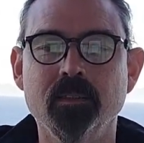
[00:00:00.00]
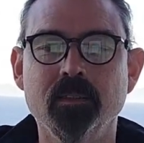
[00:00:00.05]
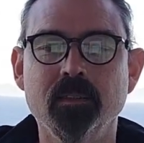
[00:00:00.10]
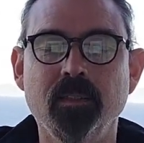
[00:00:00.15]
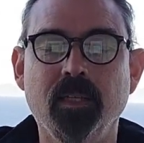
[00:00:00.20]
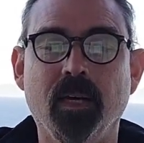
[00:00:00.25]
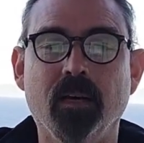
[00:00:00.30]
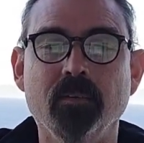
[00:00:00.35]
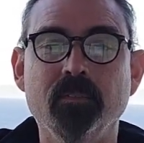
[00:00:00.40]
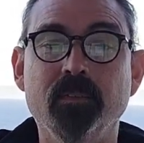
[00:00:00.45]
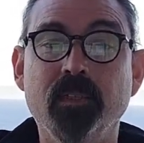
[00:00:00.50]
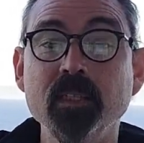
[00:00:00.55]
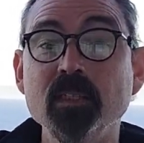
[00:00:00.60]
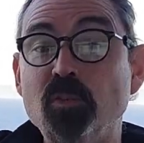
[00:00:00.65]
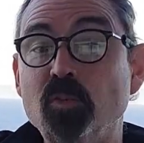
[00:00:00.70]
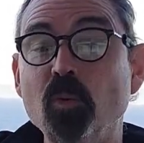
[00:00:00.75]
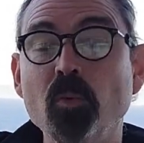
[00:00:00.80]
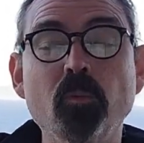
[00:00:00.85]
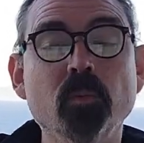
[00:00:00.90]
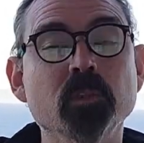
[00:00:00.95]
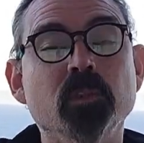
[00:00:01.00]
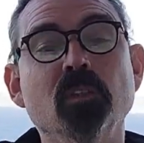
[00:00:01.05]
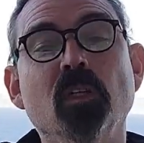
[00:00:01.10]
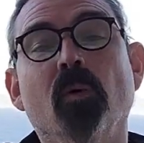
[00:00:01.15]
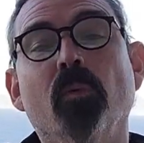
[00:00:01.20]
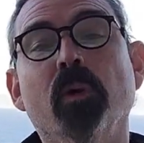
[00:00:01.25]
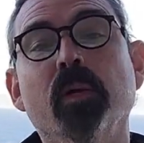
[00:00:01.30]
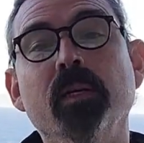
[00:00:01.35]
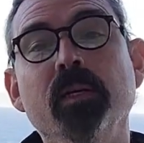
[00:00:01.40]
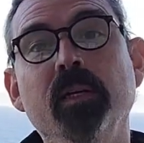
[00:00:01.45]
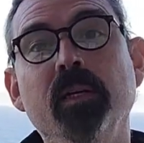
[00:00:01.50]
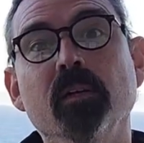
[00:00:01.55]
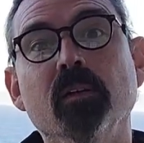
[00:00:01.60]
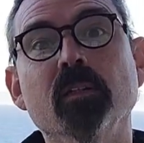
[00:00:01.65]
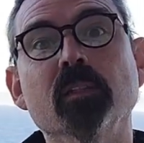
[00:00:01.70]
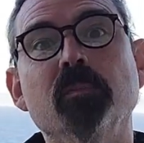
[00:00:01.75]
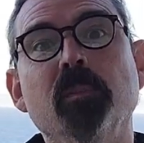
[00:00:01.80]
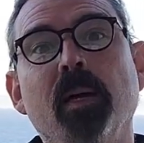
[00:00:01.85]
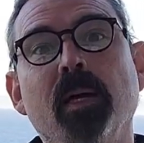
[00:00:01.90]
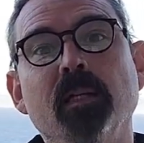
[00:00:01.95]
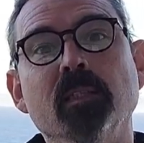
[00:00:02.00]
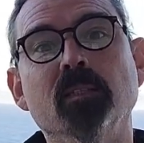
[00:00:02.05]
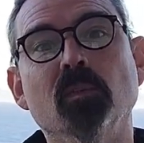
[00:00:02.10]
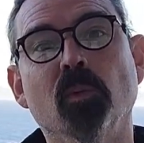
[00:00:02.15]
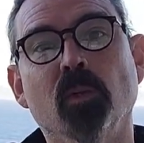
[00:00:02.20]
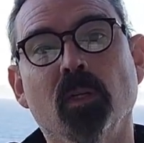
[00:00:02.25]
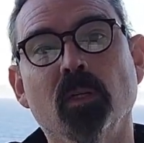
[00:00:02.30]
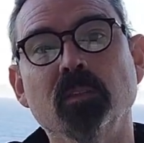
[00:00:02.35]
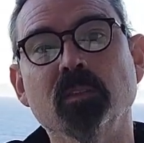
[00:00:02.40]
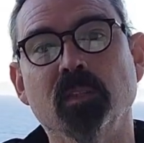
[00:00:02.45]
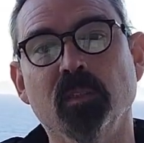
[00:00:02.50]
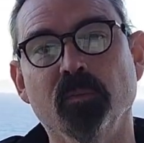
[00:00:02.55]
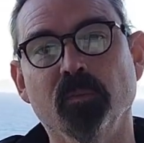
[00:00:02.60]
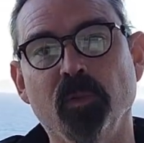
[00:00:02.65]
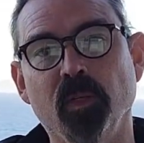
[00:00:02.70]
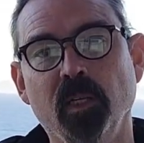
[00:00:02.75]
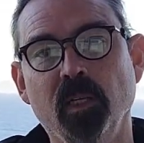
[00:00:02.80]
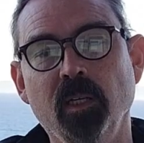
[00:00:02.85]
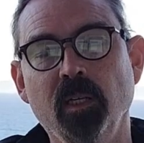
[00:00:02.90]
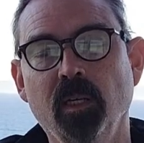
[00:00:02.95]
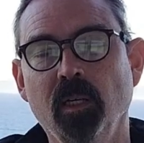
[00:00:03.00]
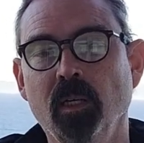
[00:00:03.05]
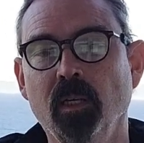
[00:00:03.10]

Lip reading: Now, this one was nowhere near as bad as the one on Symphony.